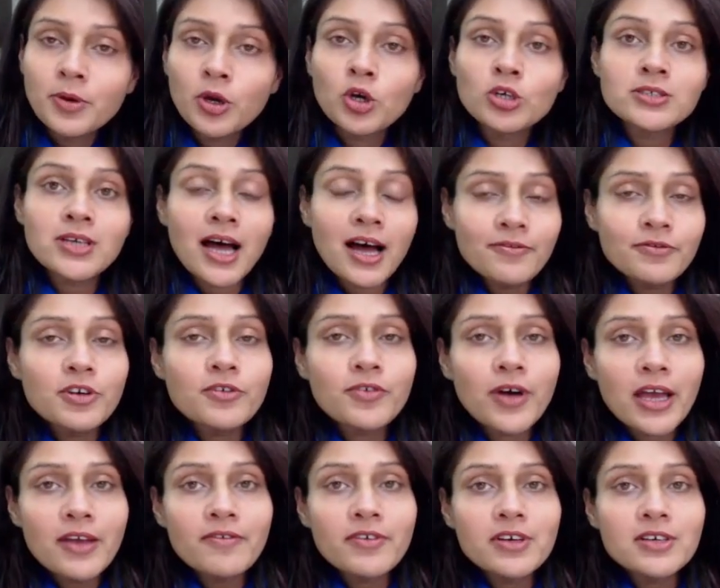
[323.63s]
because after
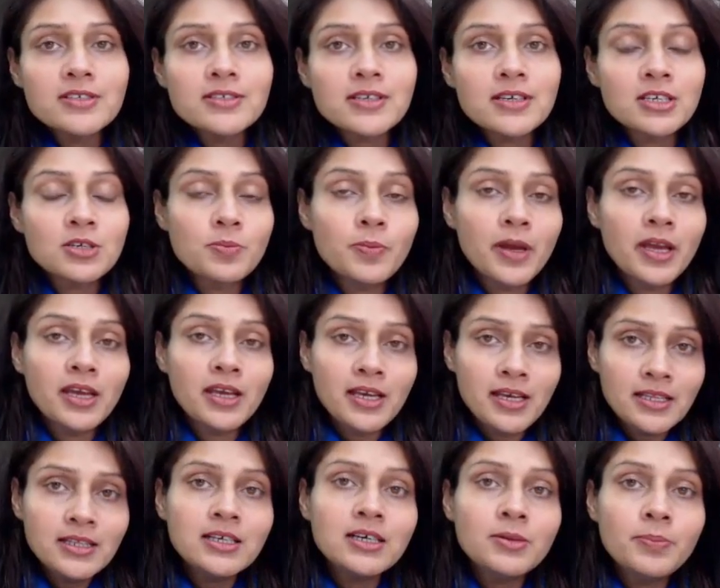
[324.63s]
5 years it may
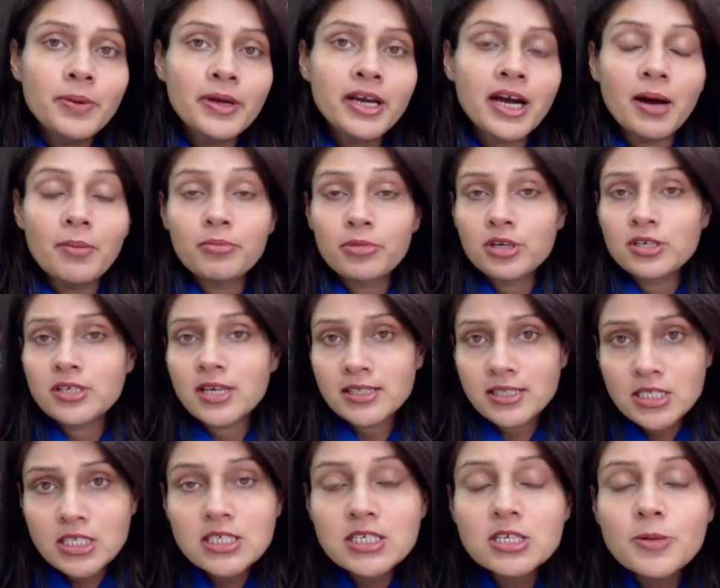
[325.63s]
either become
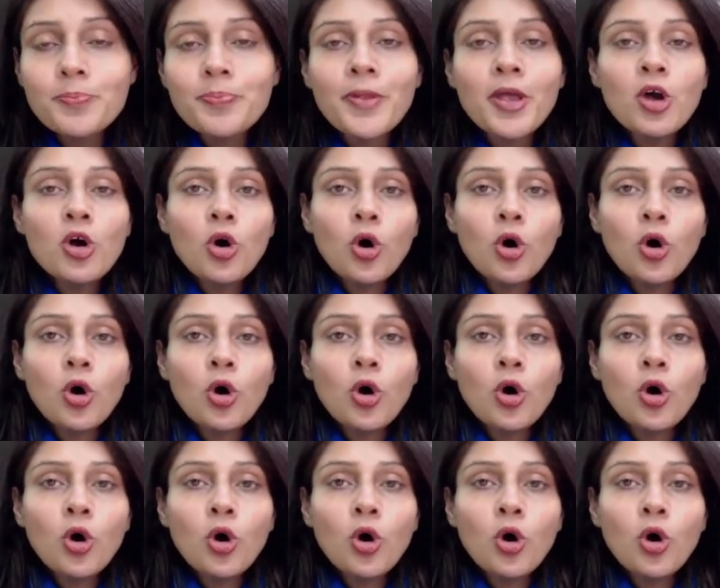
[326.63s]
redundant